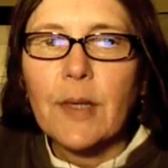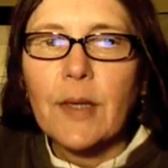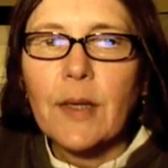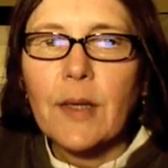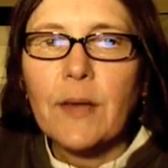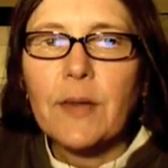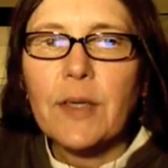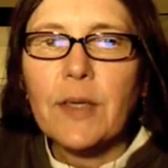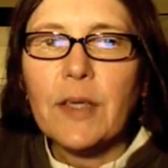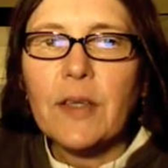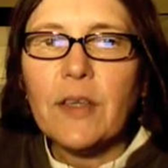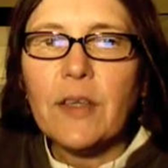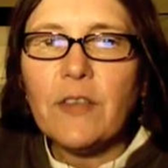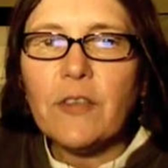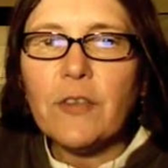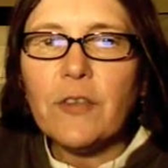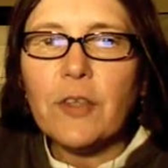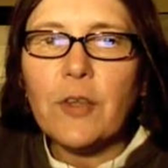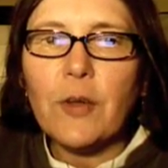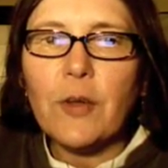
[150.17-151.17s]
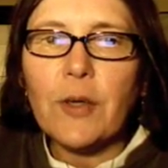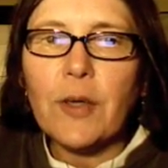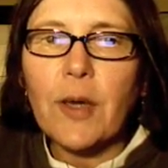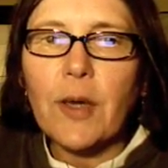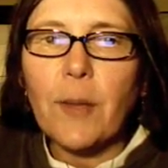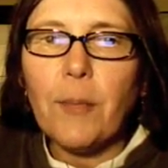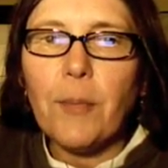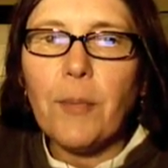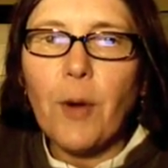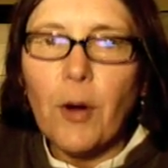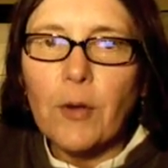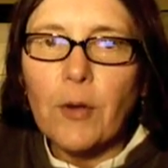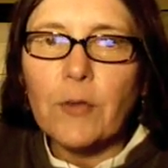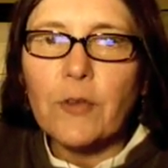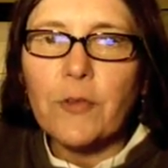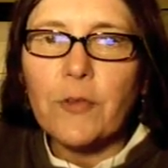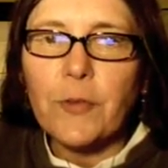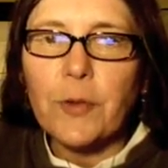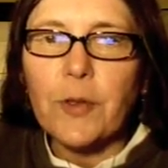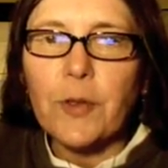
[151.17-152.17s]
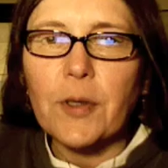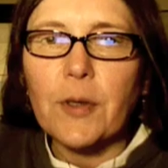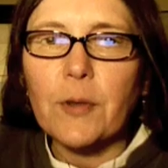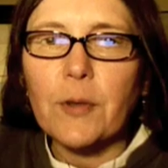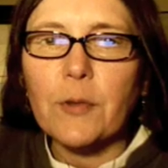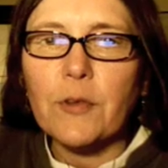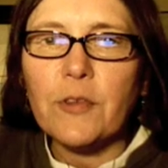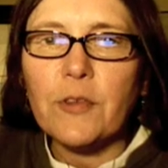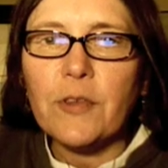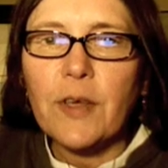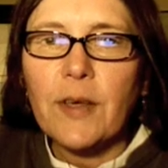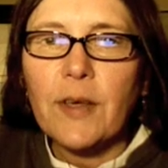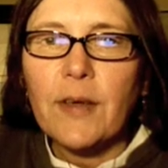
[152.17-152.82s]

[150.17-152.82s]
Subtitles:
And in addition to looking up Barton's footnotes,